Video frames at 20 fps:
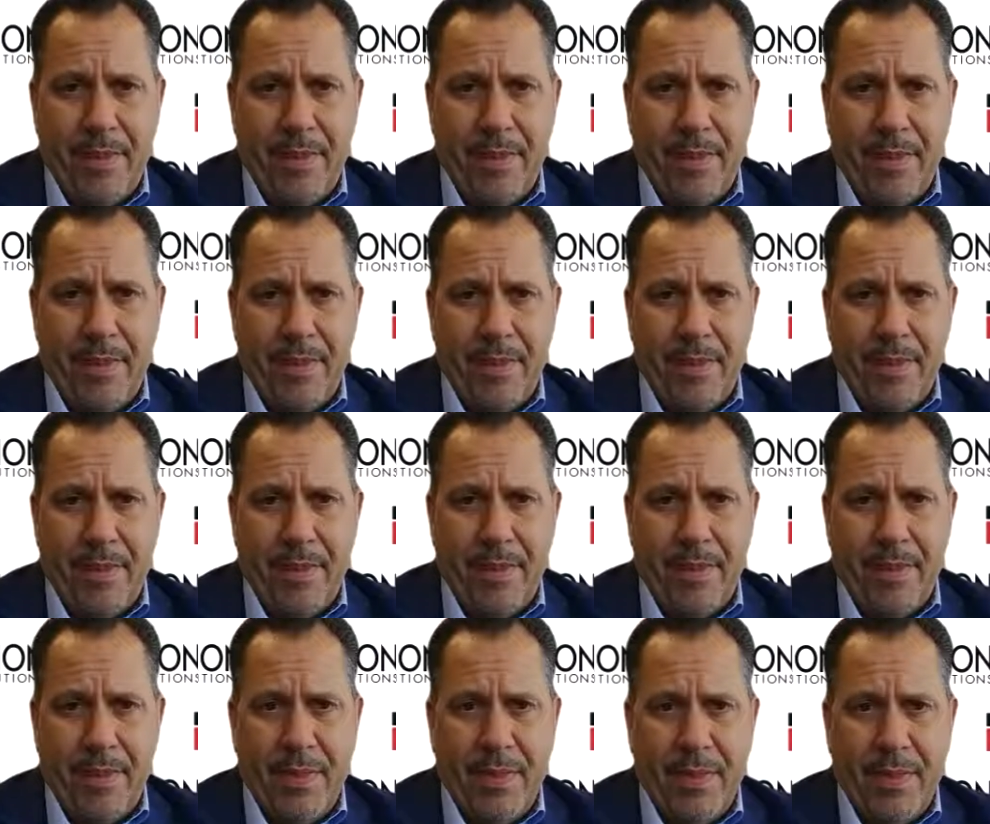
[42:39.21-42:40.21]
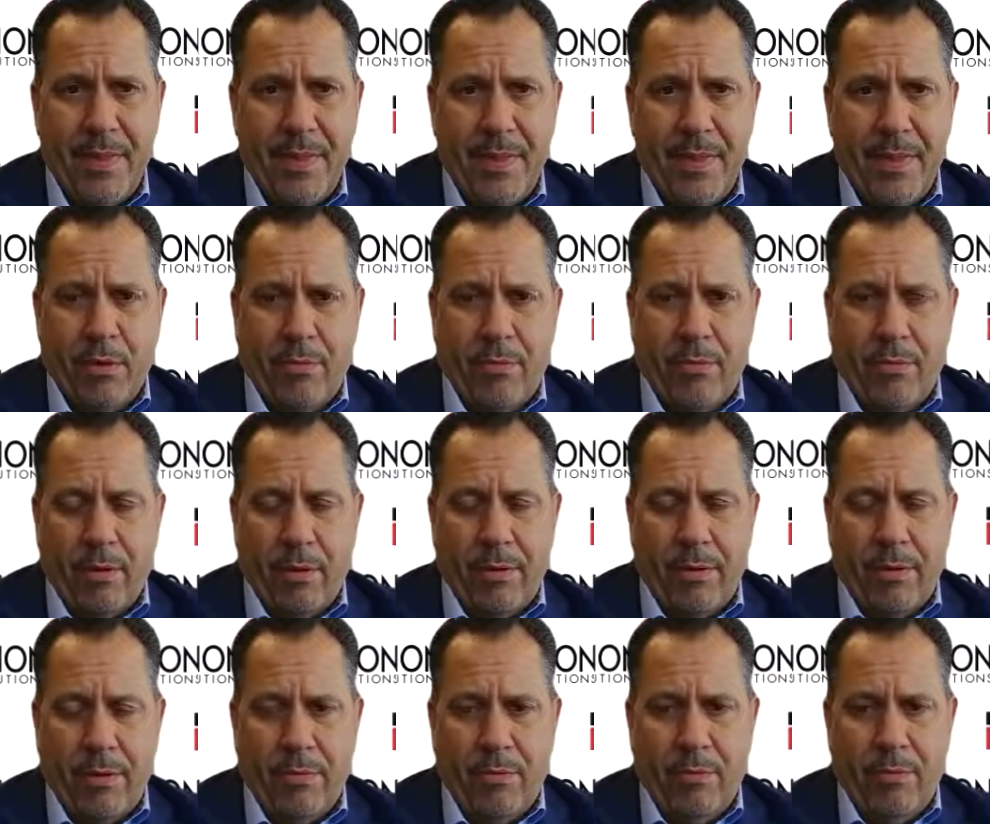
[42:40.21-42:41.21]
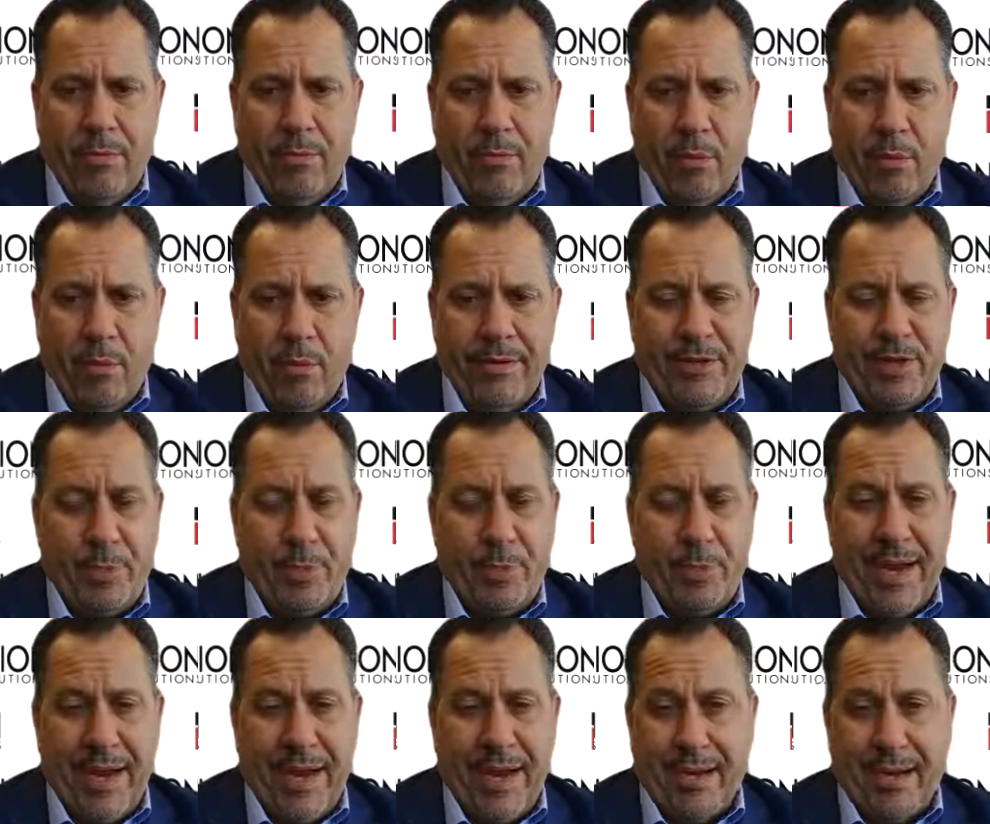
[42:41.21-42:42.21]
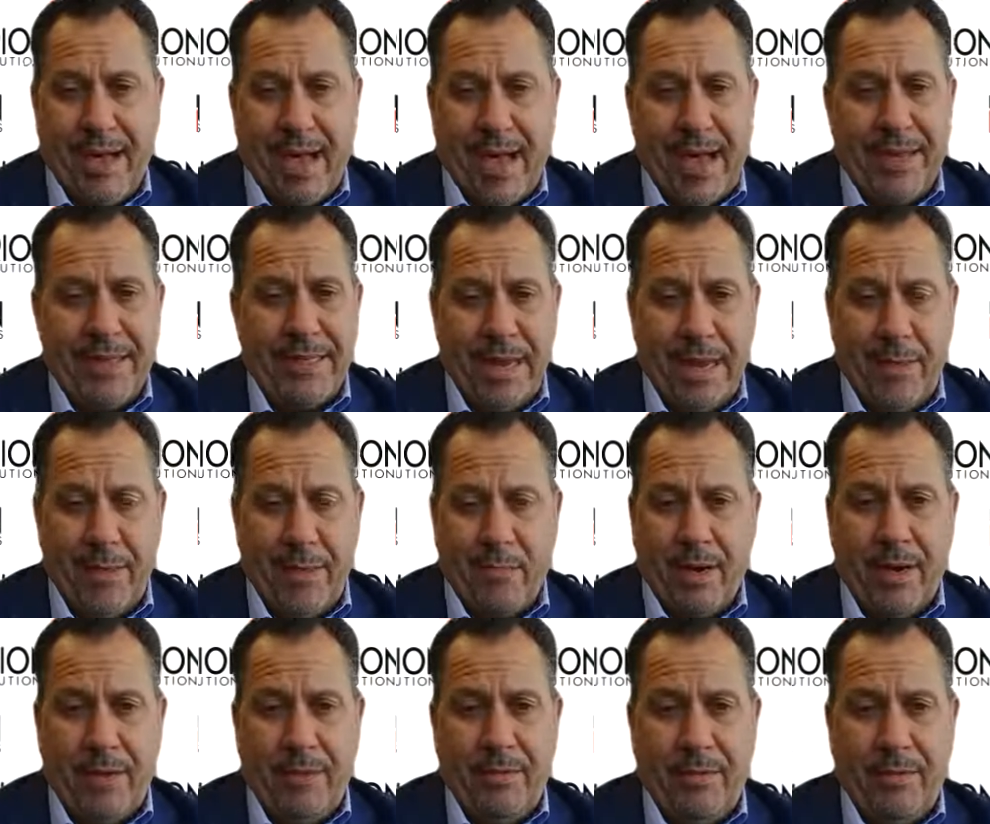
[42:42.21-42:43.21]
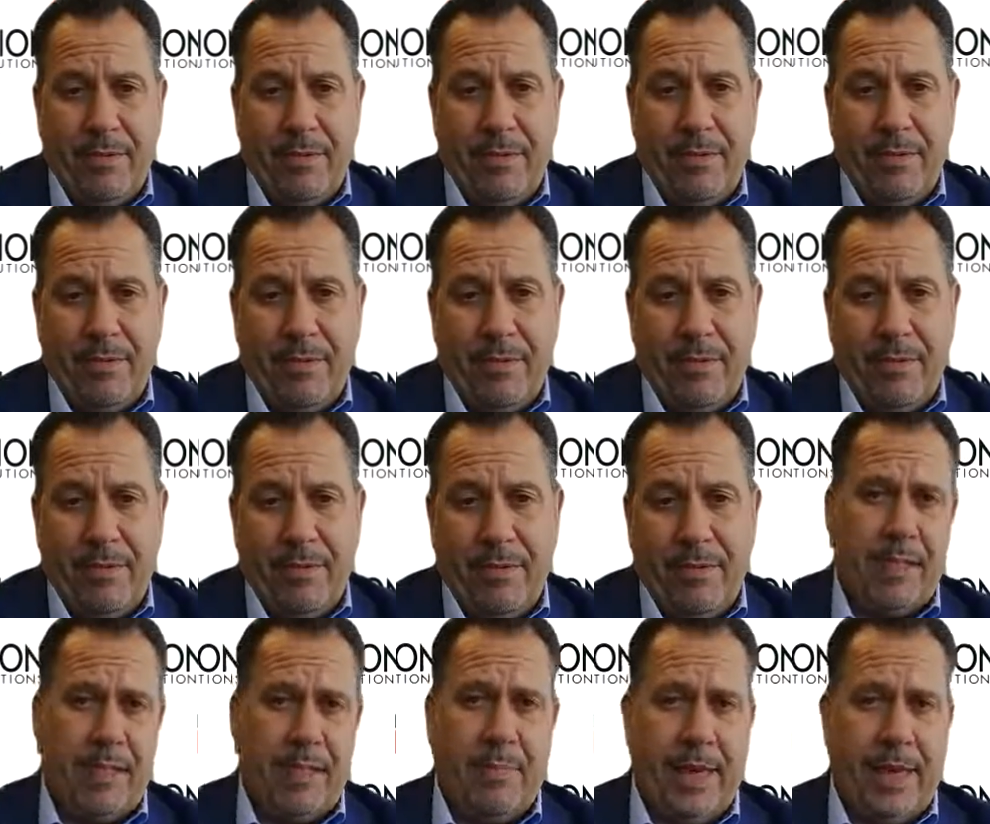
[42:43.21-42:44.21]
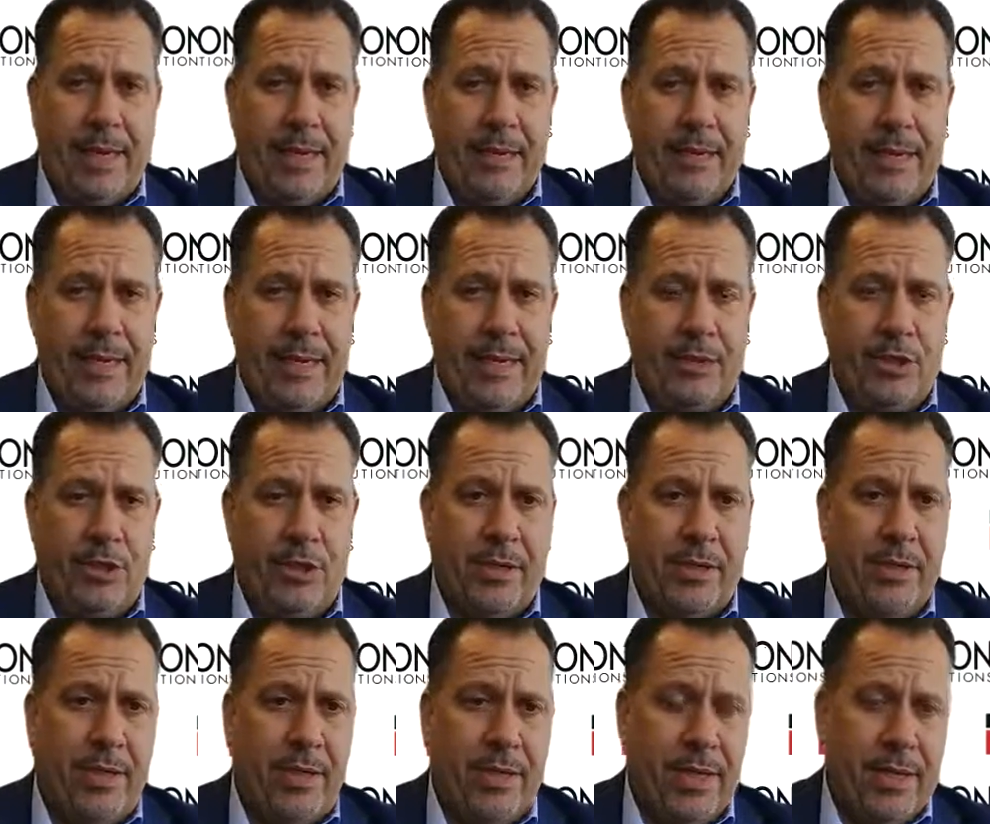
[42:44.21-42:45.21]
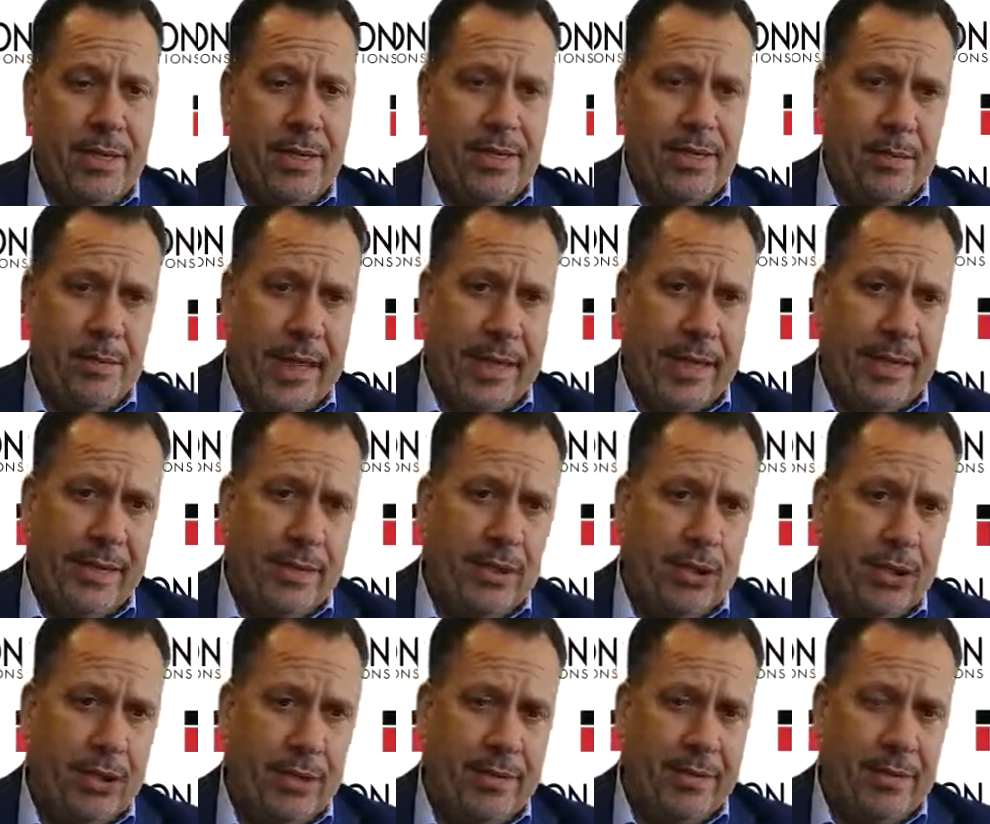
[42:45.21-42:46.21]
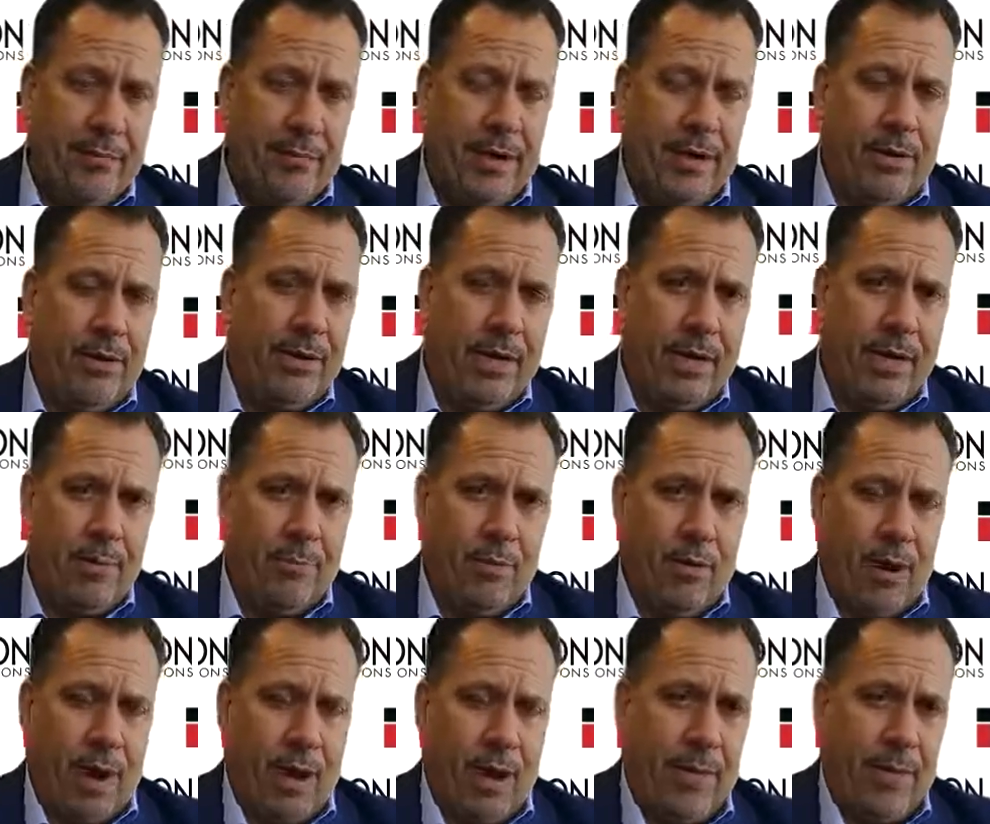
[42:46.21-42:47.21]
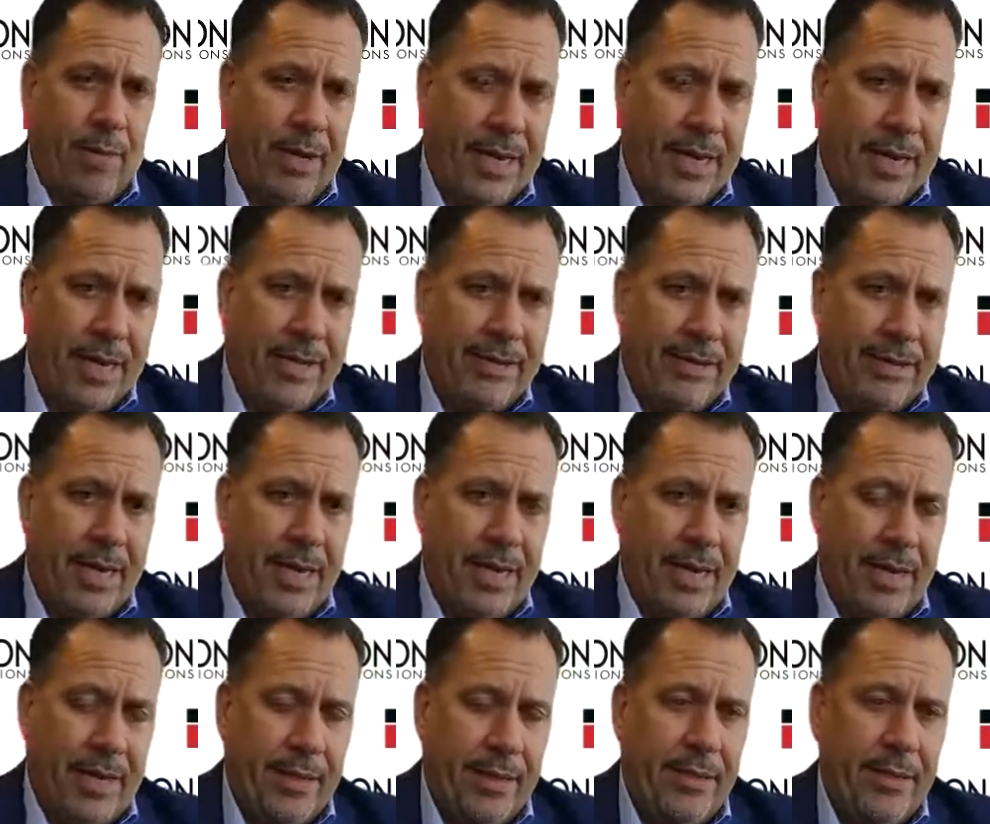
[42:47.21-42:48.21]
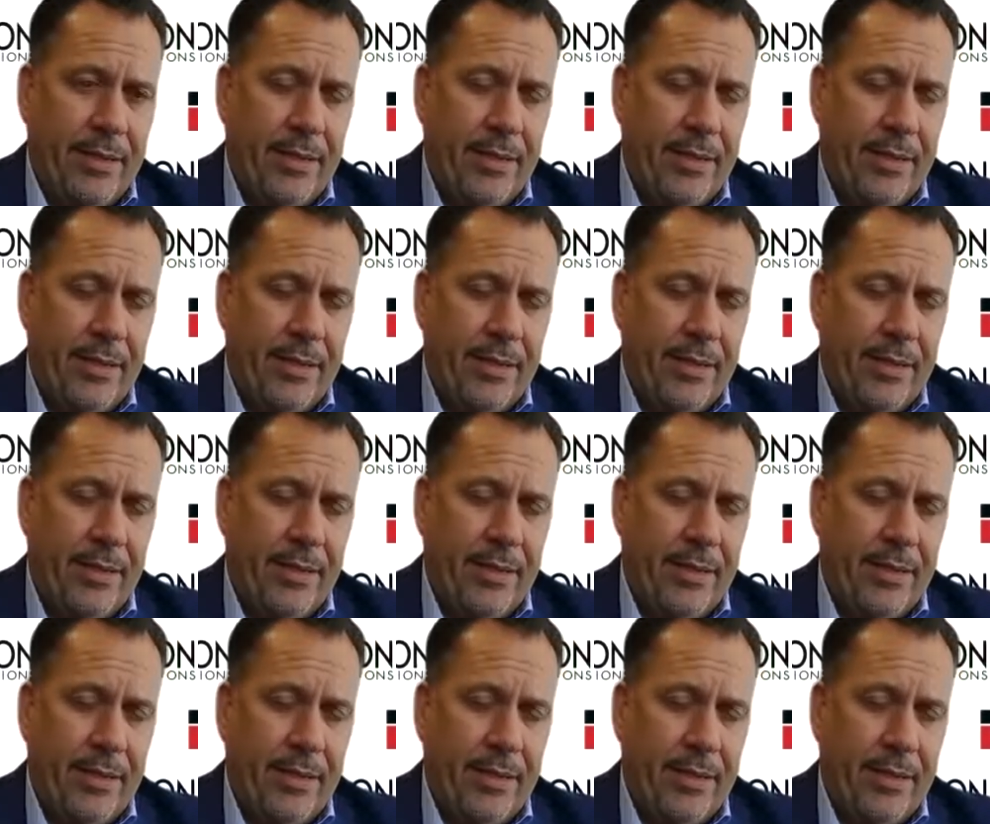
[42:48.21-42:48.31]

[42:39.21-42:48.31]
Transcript: So we're spending a lot of time. We're going to be very strategically paying attention to making sure that we don't improperly get assigned